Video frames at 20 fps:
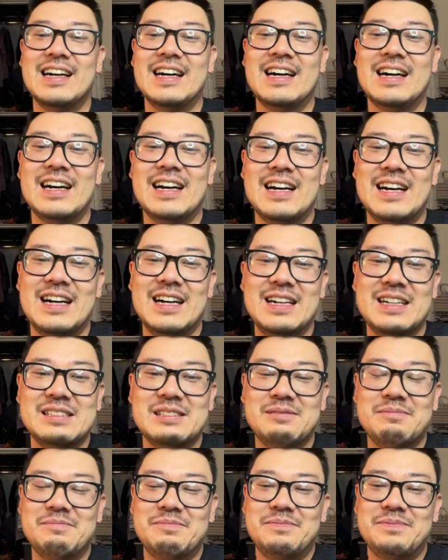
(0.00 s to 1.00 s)

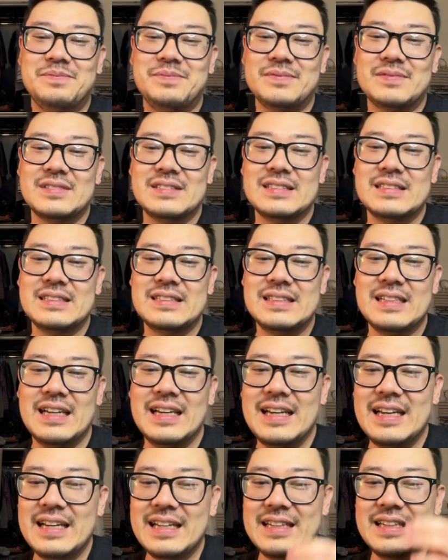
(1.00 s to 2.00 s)
Um,
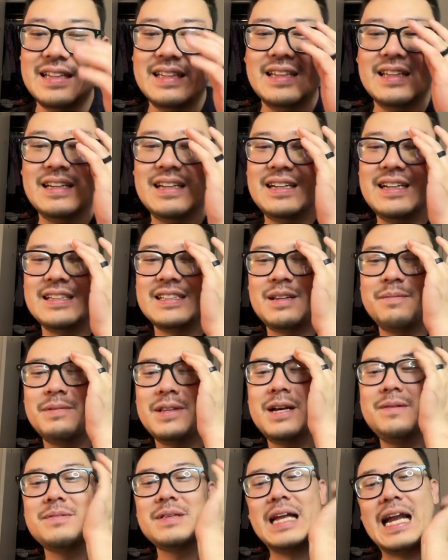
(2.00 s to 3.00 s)
and
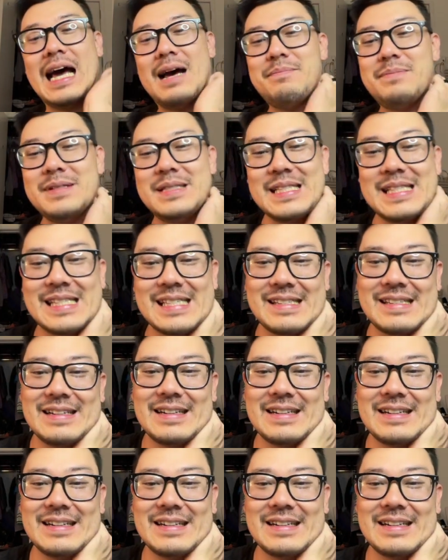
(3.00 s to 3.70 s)
sometimes that happens.